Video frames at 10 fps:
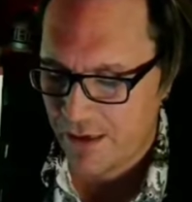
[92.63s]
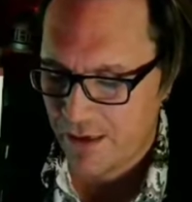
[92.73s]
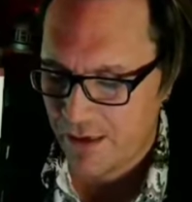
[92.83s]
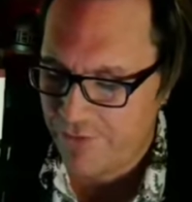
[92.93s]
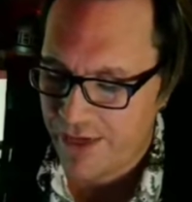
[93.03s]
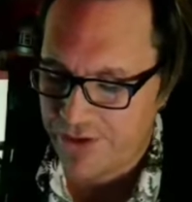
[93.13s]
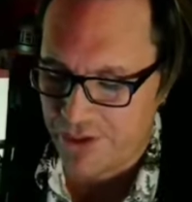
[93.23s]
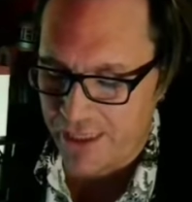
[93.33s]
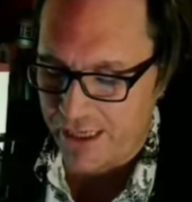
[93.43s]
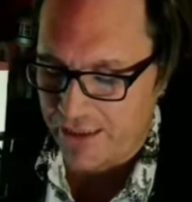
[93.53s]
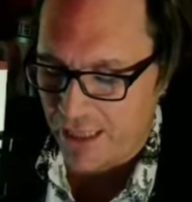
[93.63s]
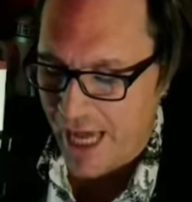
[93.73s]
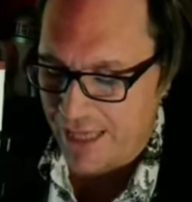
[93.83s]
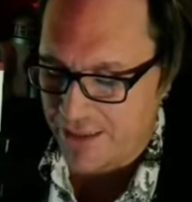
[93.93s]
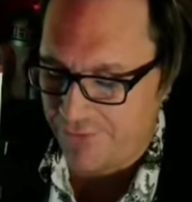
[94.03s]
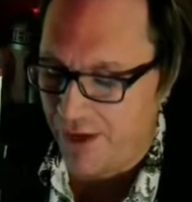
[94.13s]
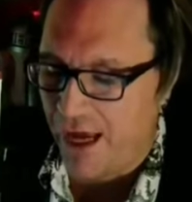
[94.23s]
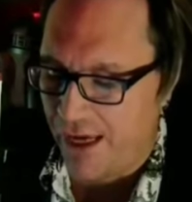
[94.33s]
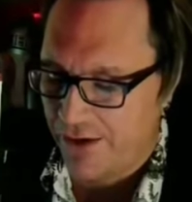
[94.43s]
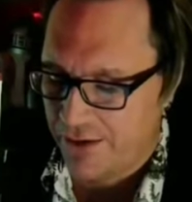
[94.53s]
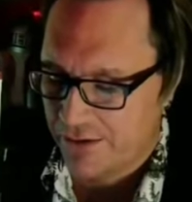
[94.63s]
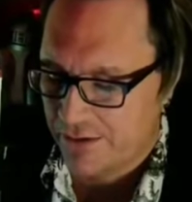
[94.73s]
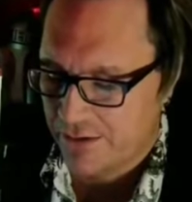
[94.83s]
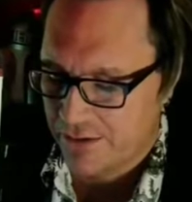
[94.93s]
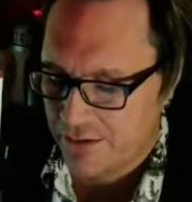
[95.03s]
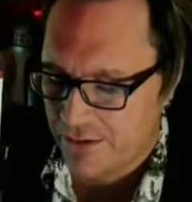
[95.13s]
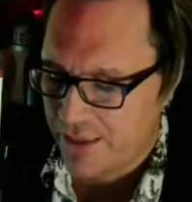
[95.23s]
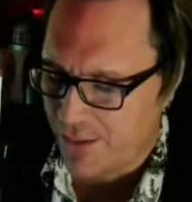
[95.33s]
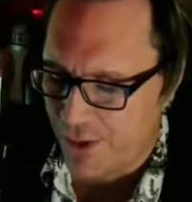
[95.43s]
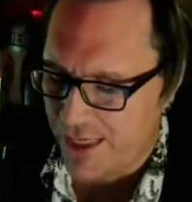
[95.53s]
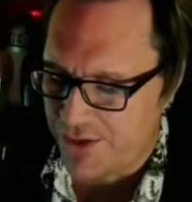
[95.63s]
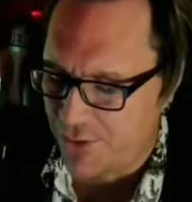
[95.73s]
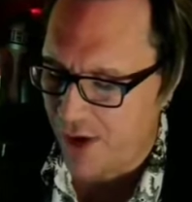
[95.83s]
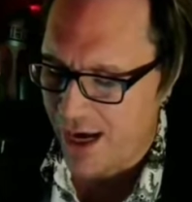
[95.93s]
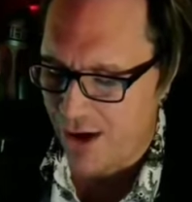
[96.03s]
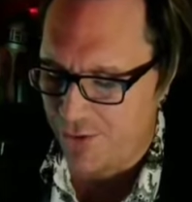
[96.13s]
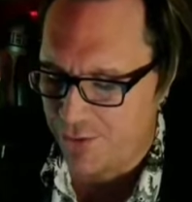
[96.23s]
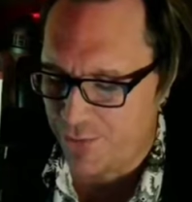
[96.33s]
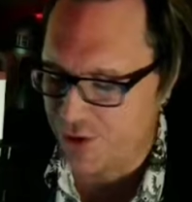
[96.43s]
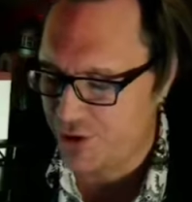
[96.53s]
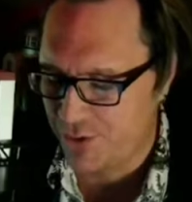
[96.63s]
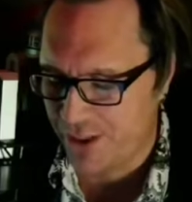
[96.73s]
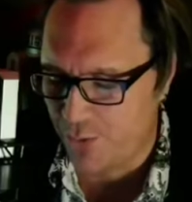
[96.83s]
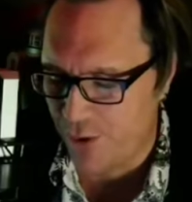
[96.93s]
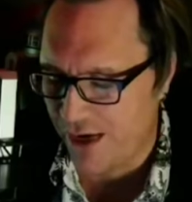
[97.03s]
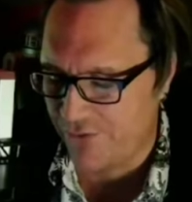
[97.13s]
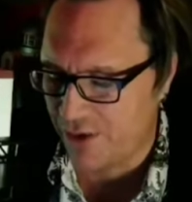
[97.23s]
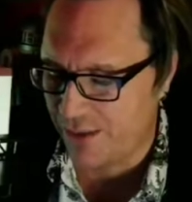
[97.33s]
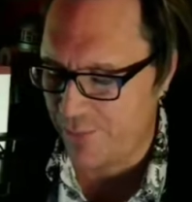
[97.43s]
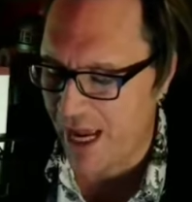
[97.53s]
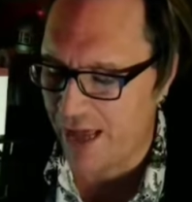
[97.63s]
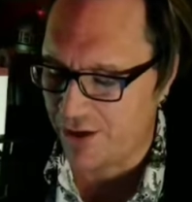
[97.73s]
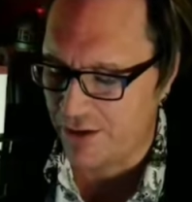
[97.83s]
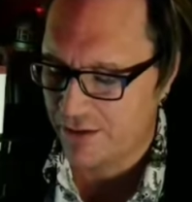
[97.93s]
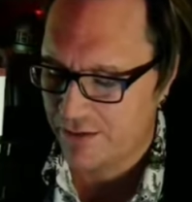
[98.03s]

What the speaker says: Eventually unclassified, they race around pursuing a wavering banner